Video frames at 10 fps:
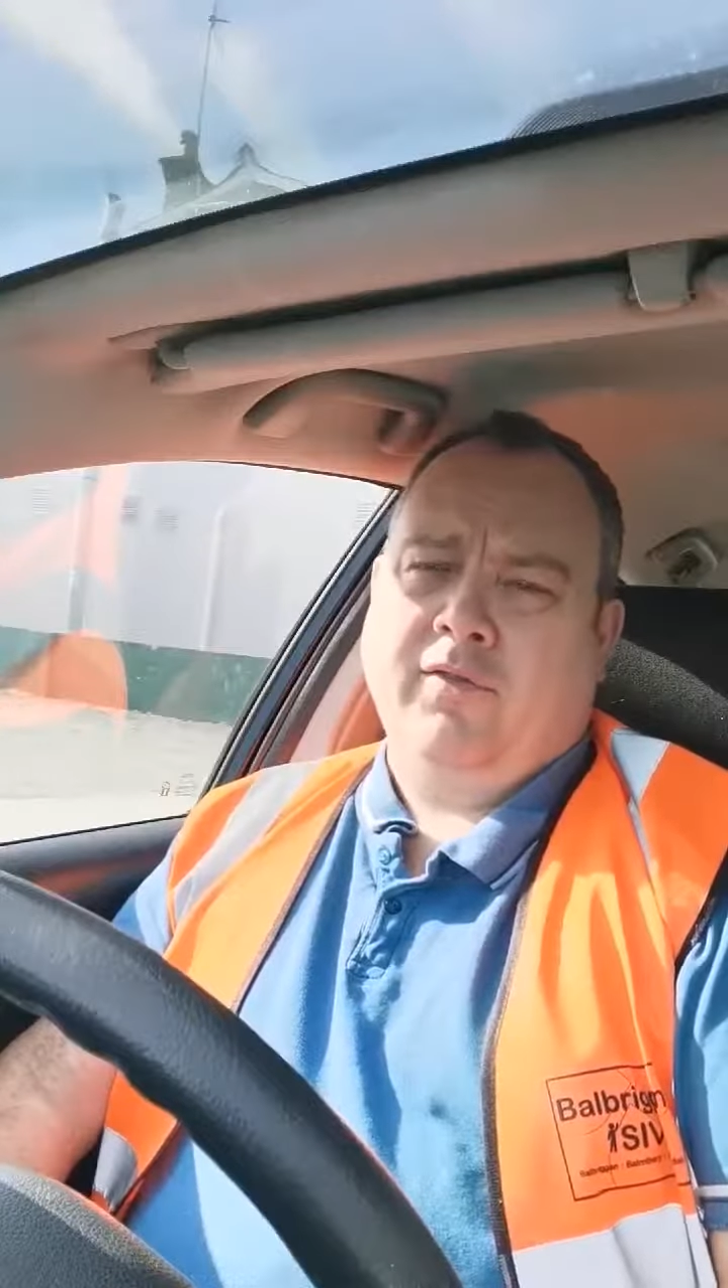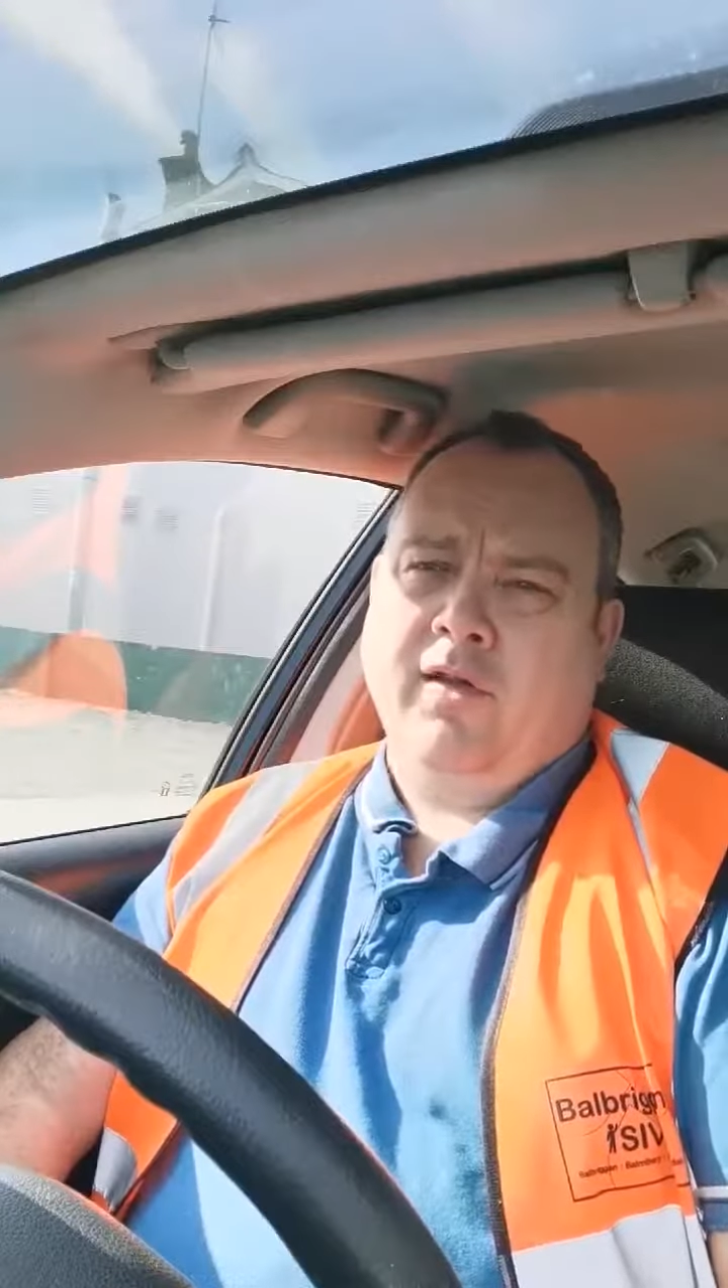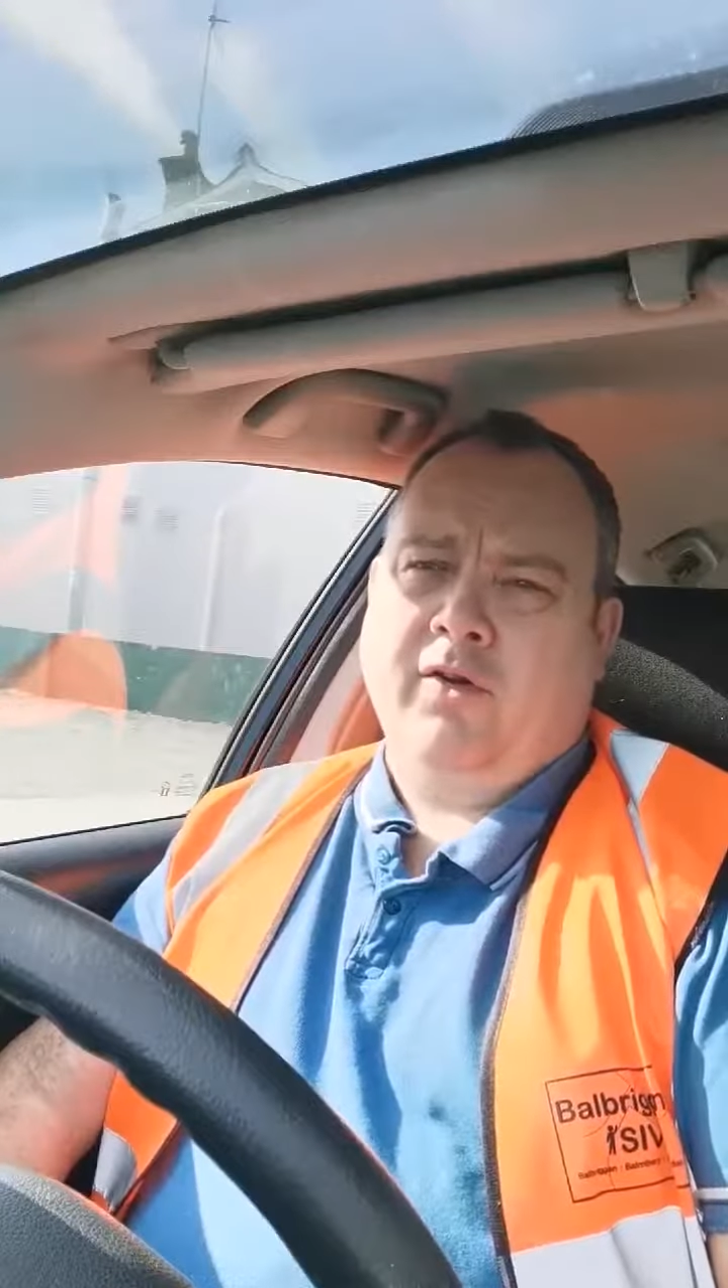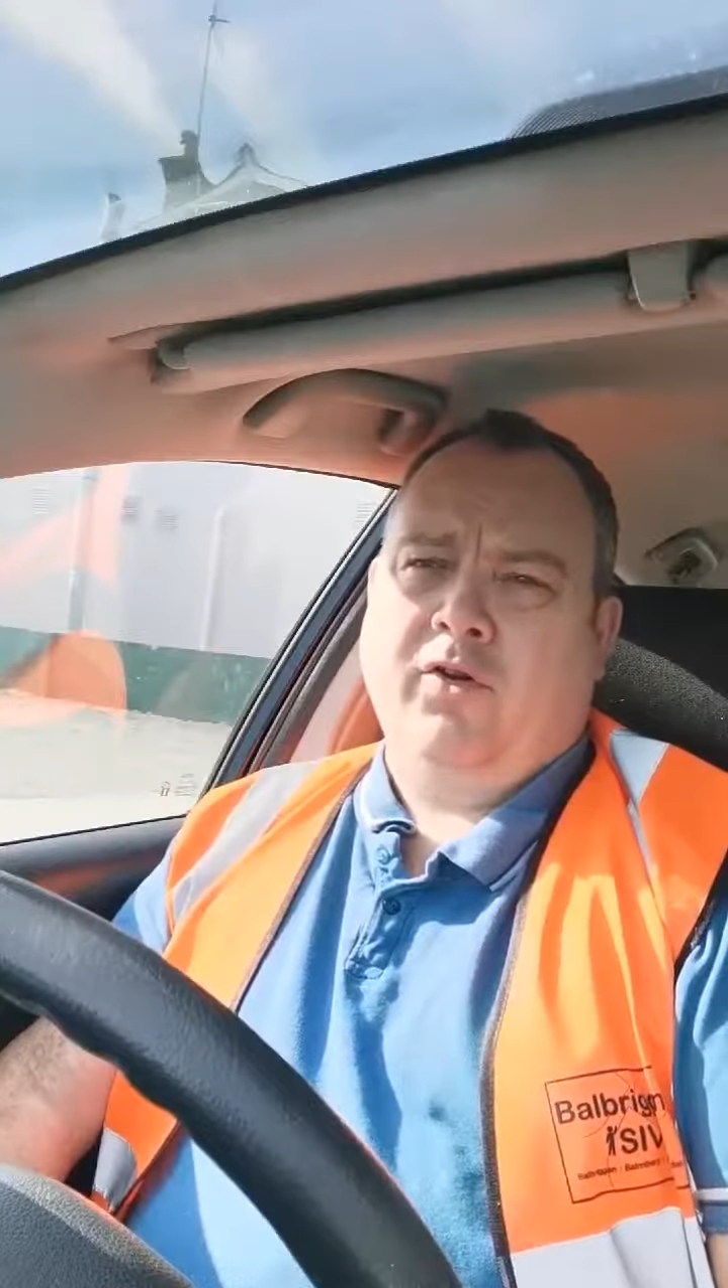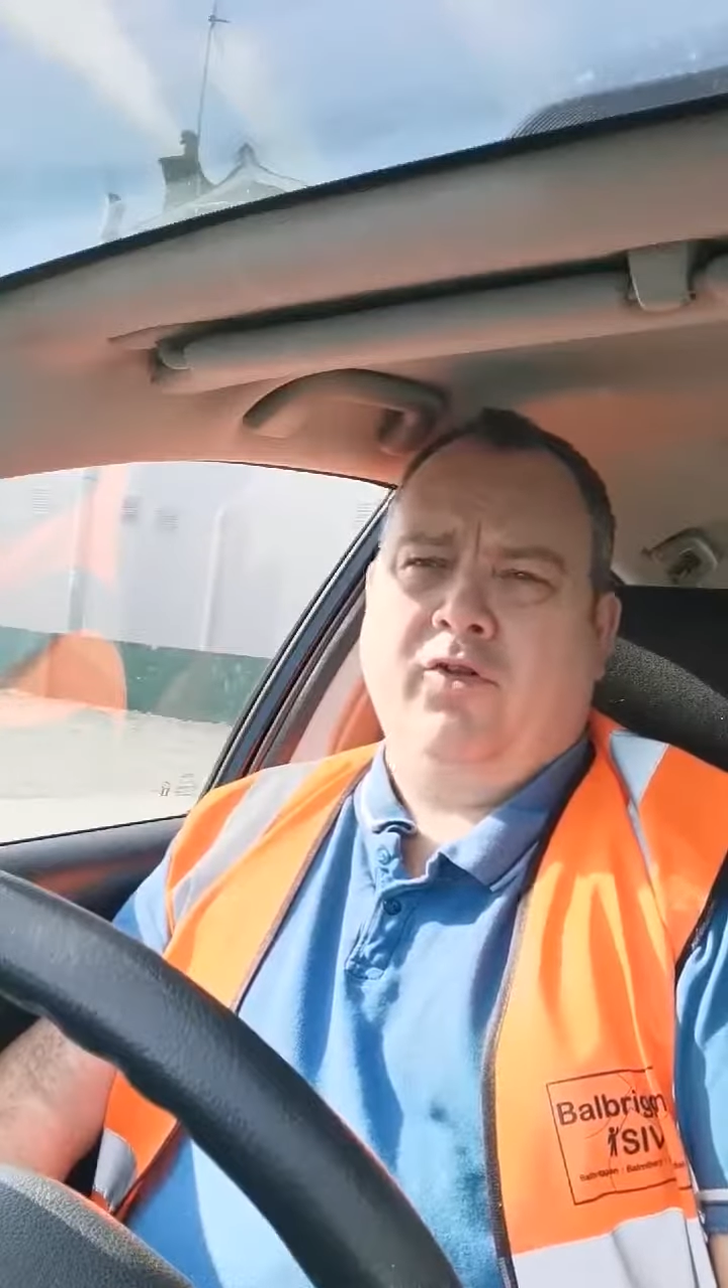if
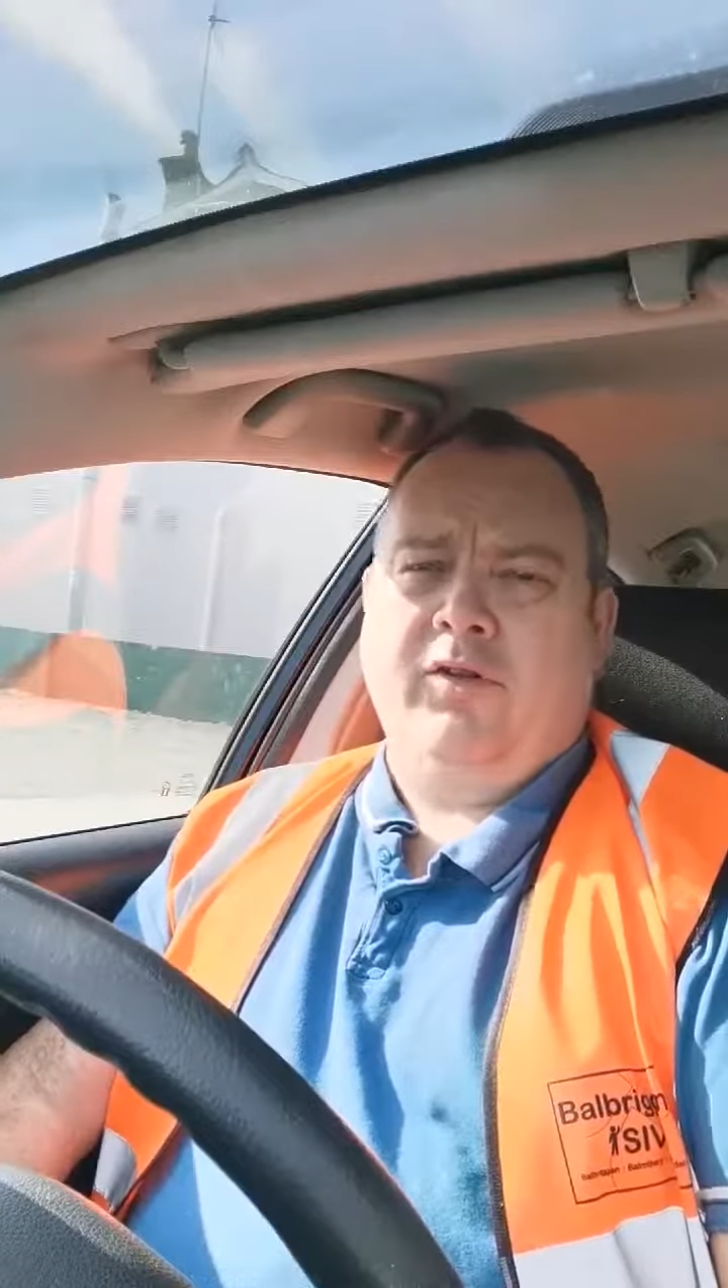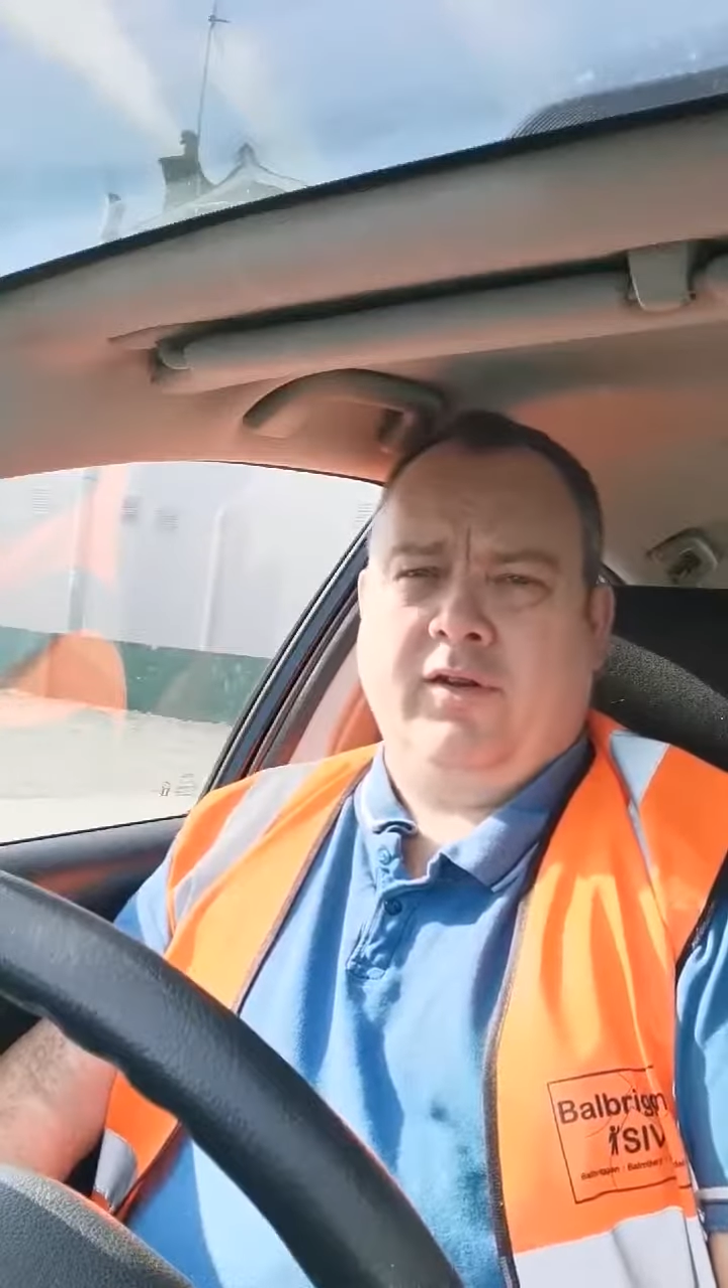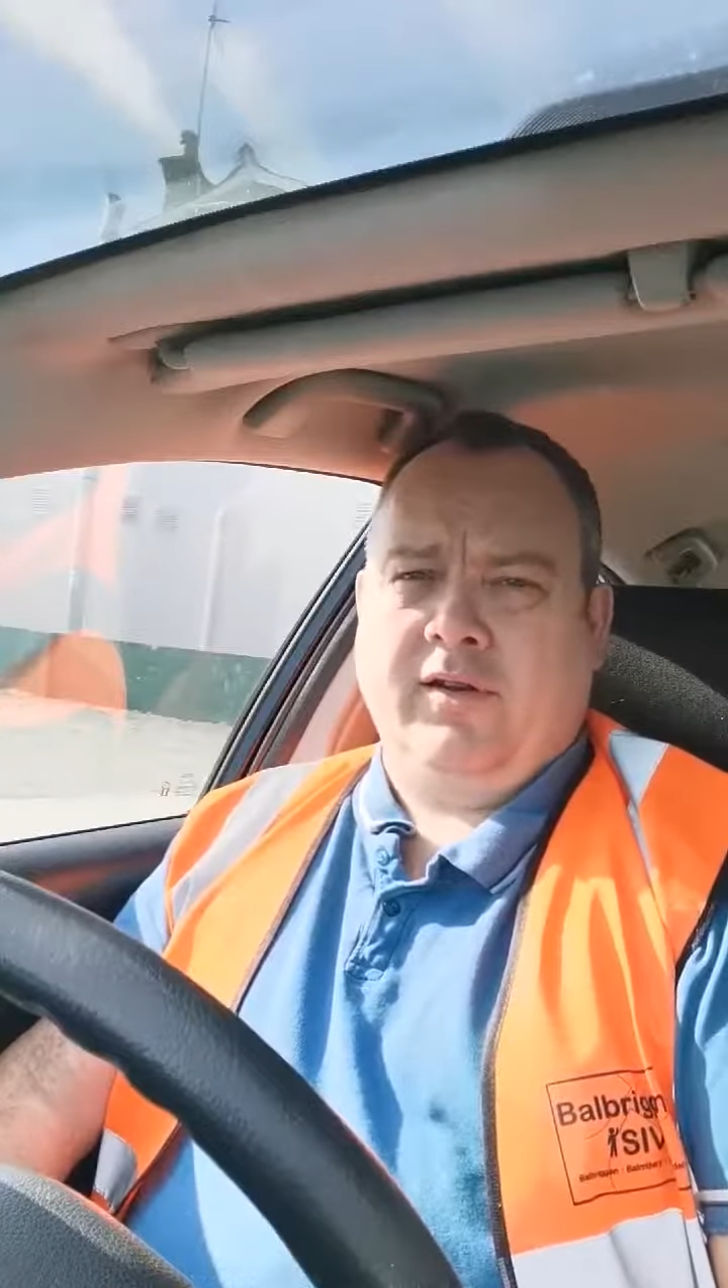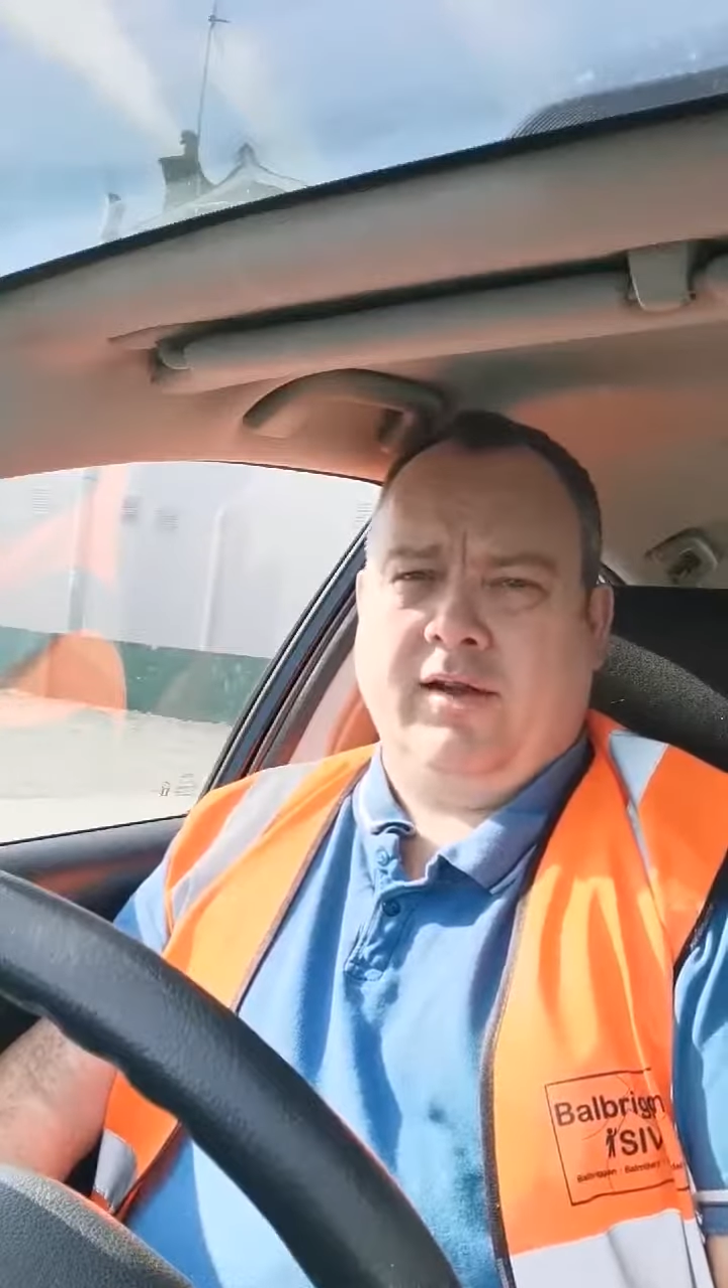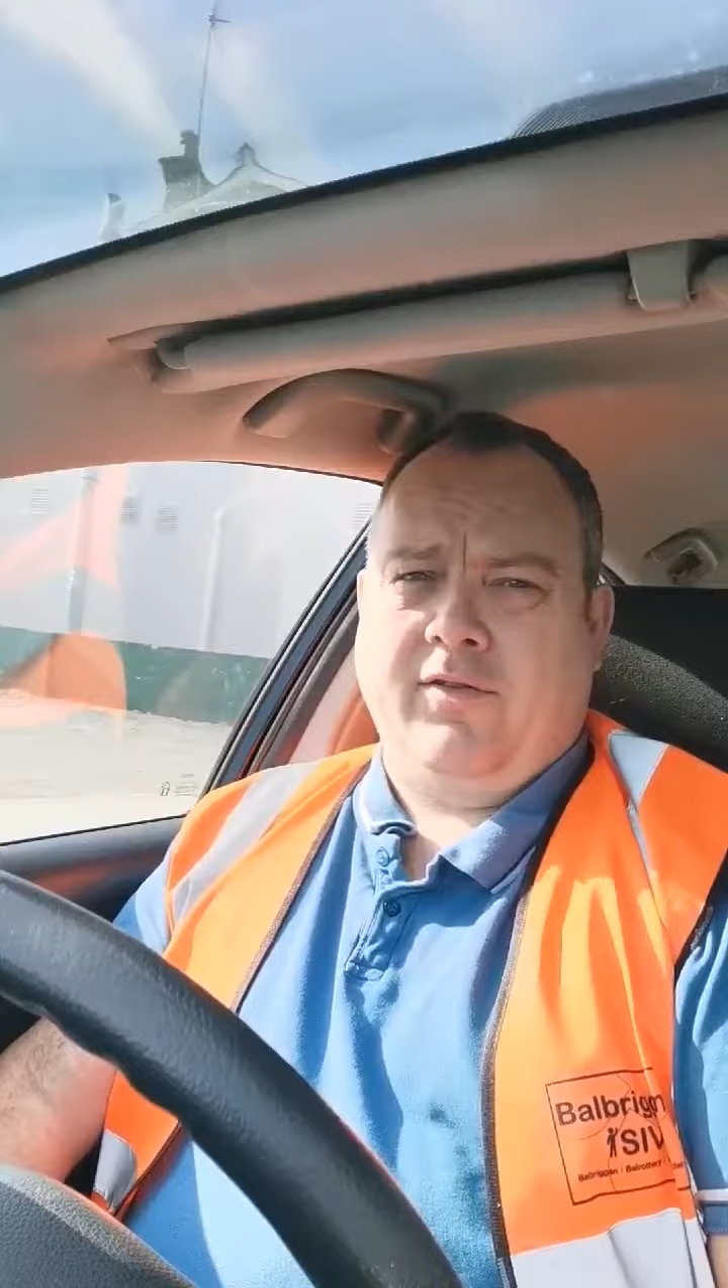it's not urgent,